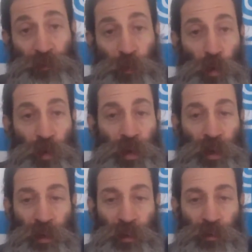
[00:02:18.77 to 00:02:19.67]
four and
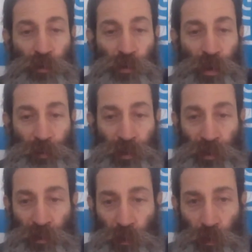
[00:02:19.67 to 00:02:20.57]
nine. Deuteronomy
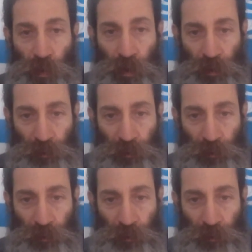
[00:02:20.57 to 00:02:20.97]
six four and nine.